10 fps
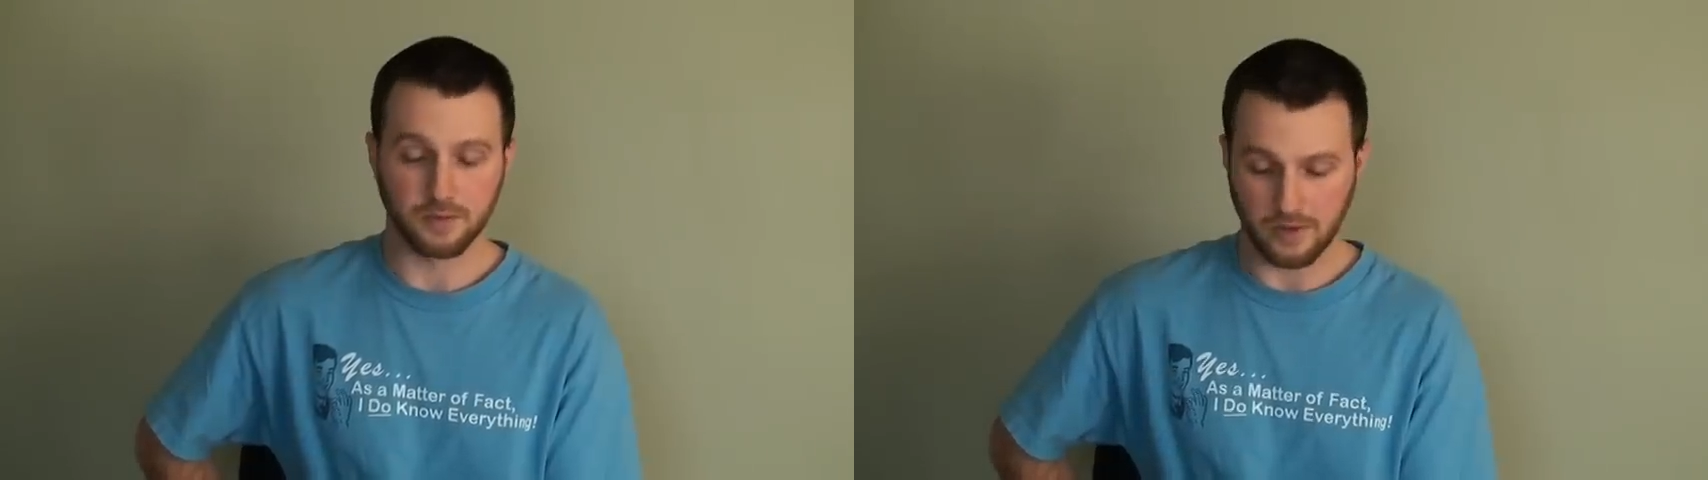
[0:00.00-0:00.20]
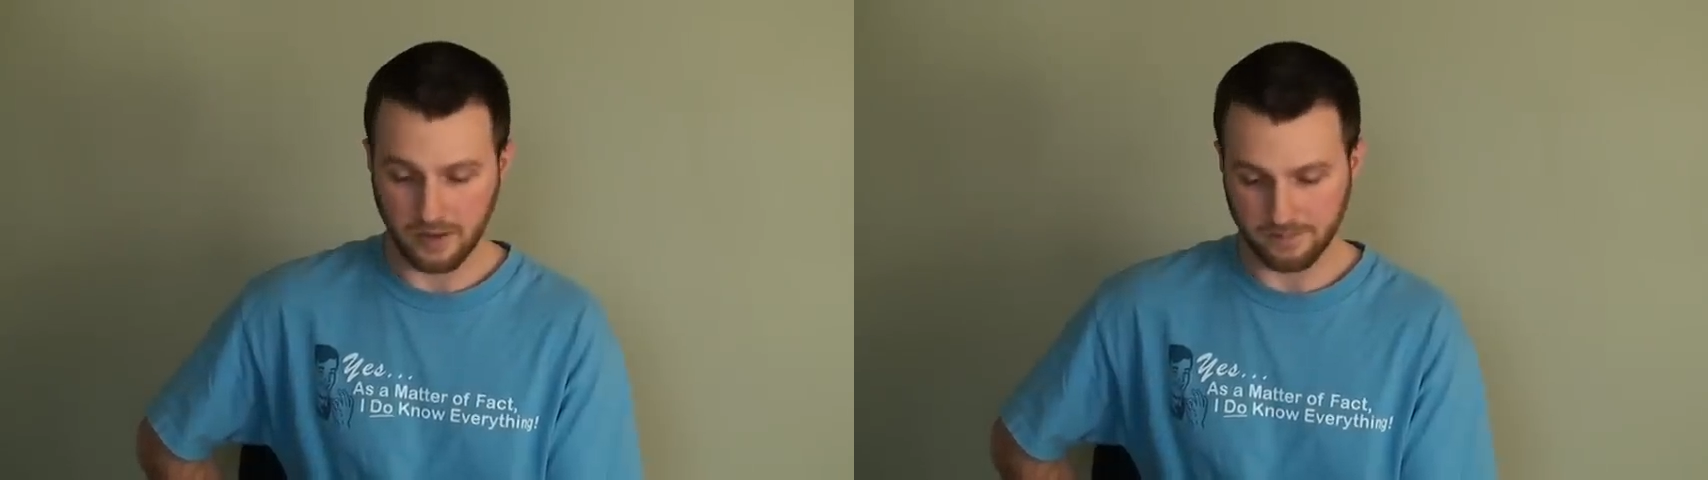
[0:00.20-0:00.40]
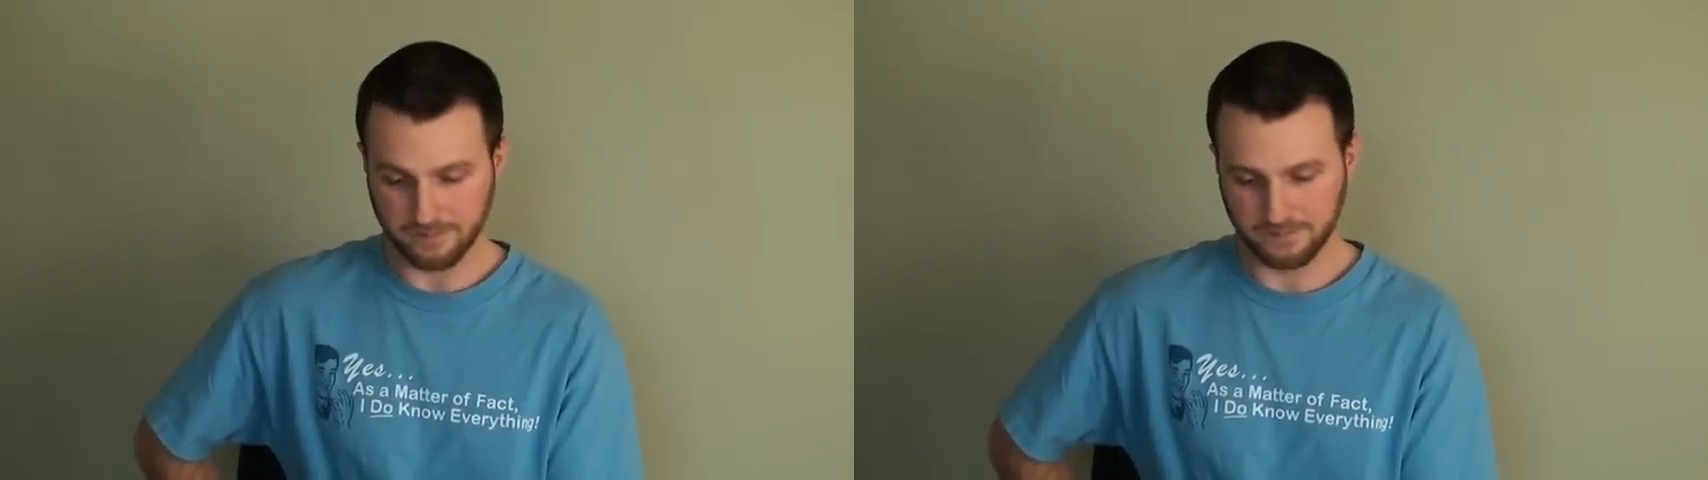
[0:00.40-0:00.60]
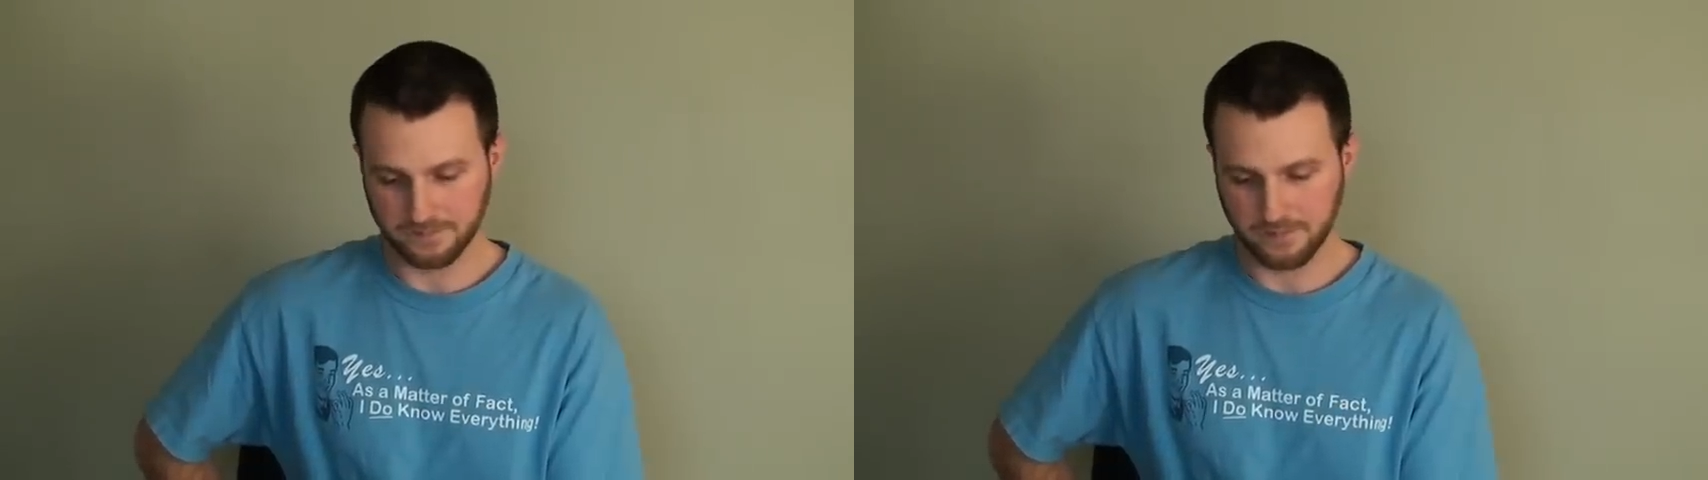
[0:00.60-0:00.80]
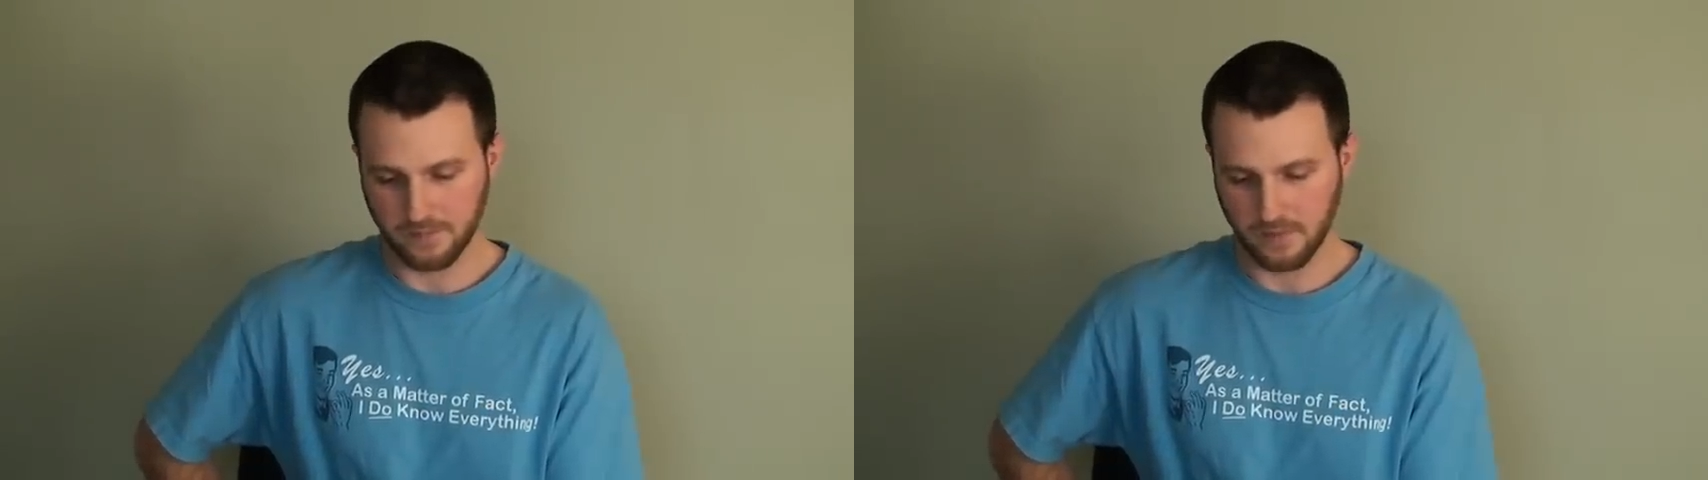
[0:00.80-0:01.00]
right?
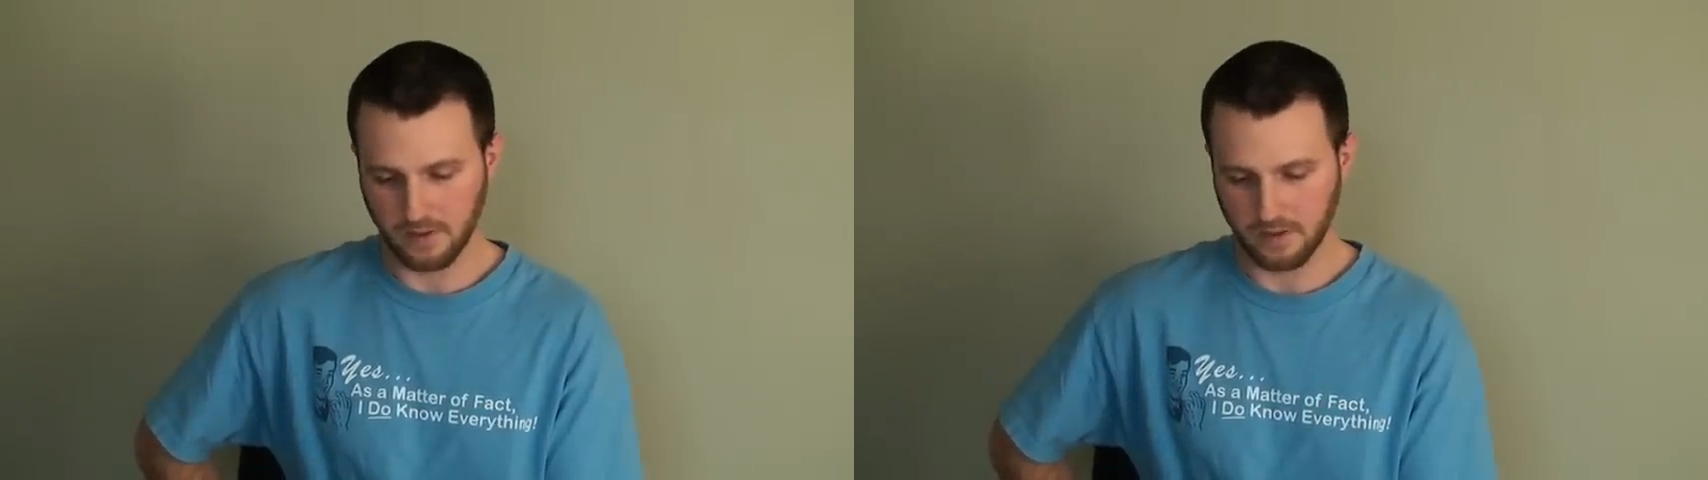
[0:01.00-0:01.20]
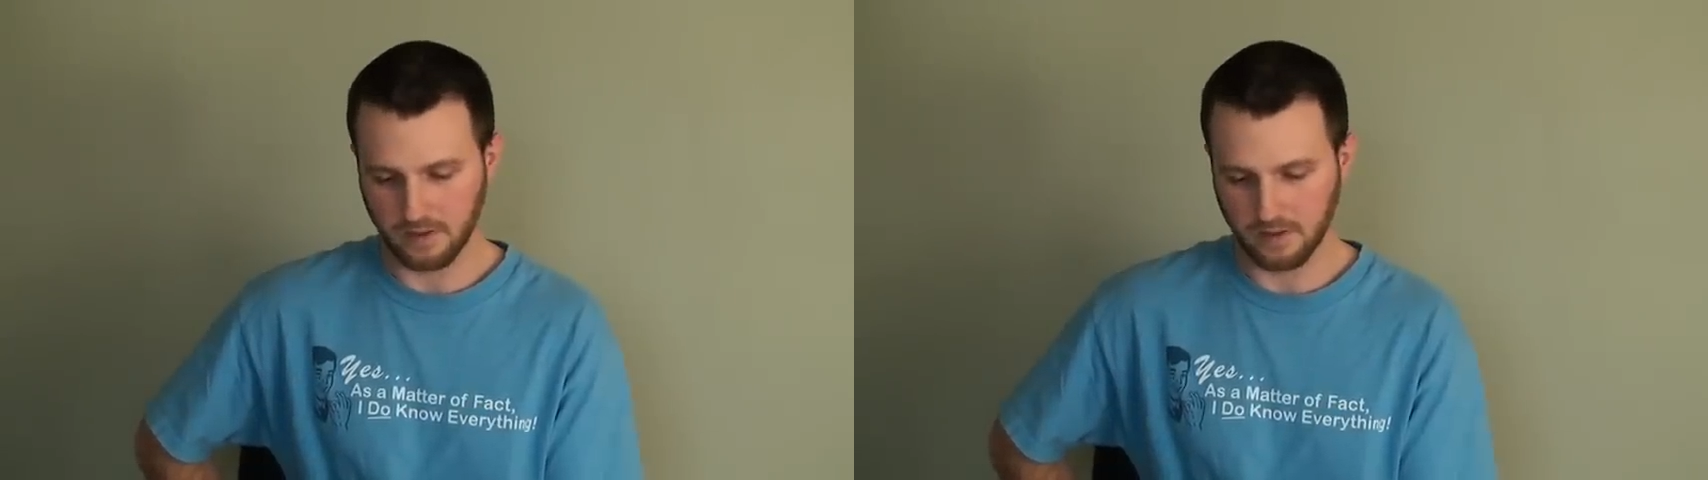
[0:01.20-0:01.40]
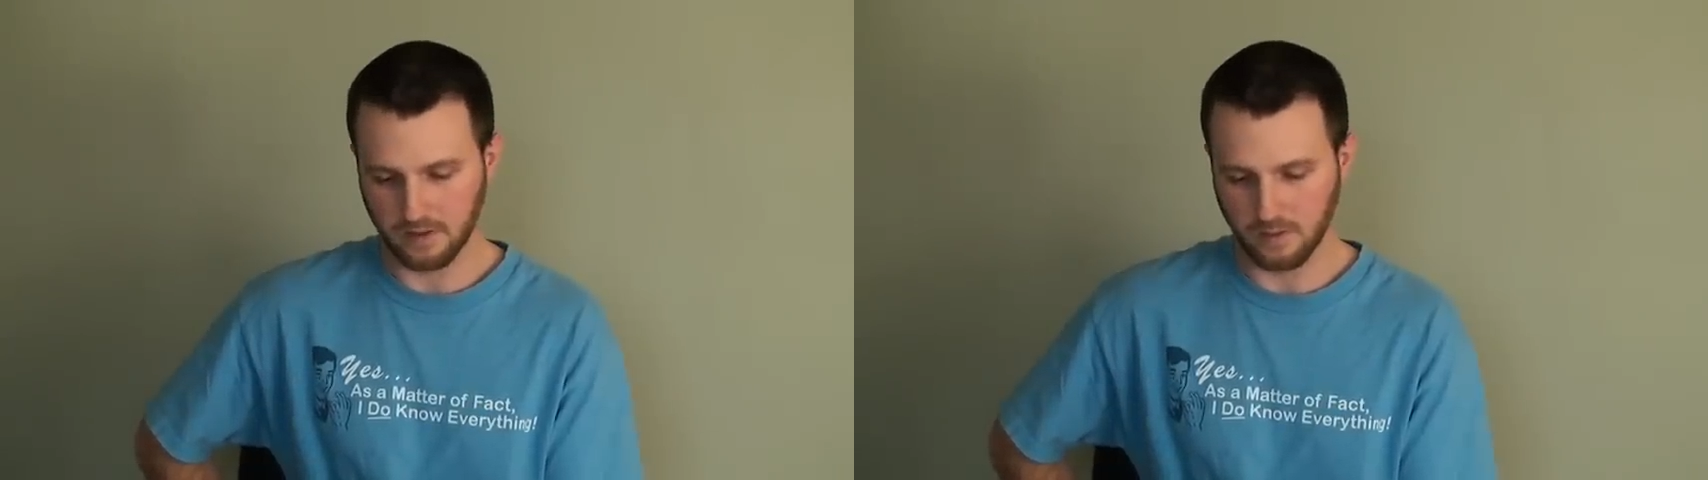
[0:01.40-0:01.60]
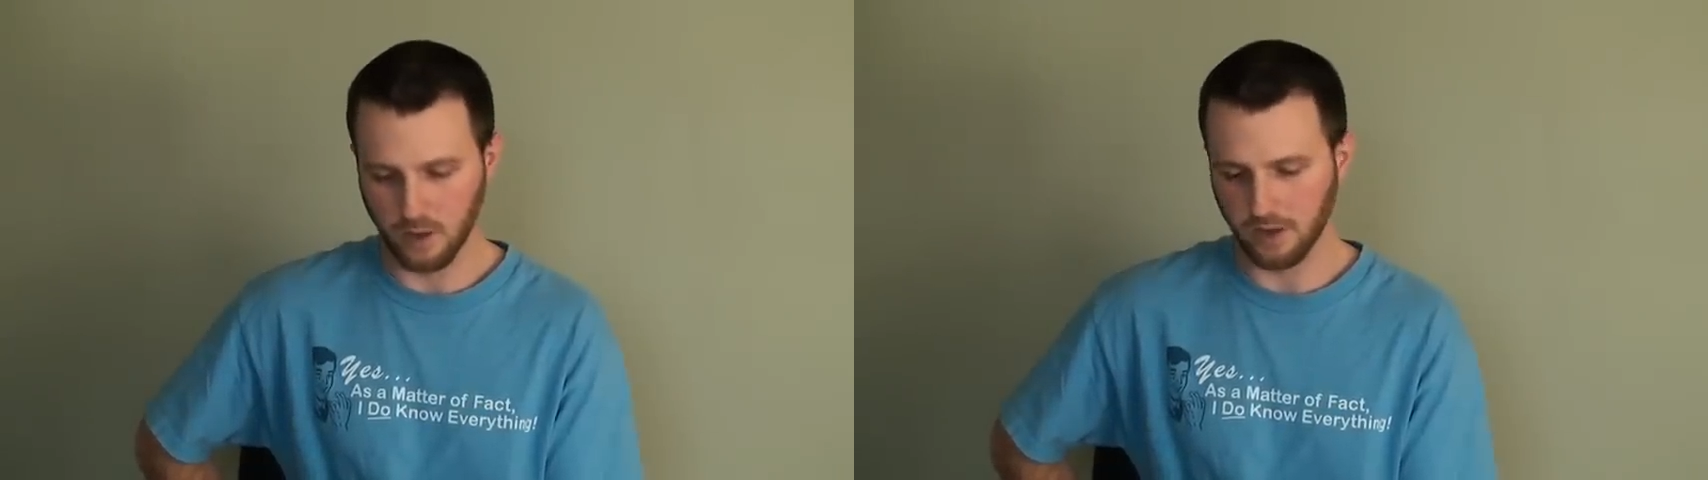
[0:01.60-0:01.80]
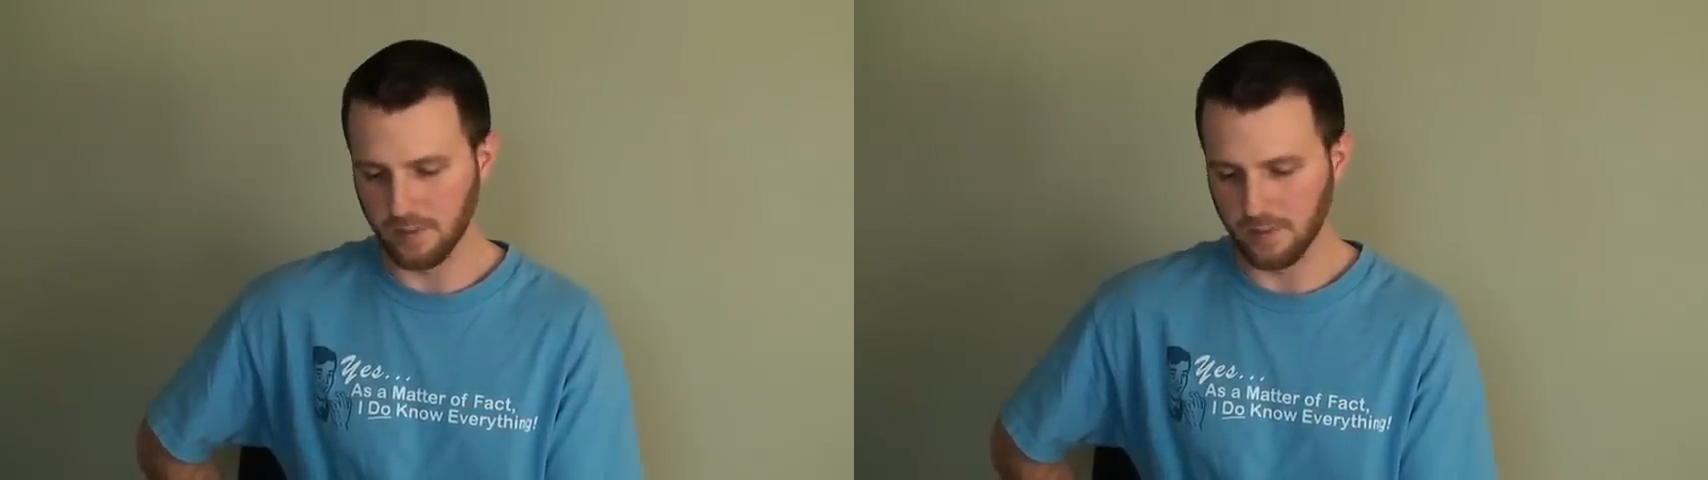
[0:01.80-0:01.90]
Well,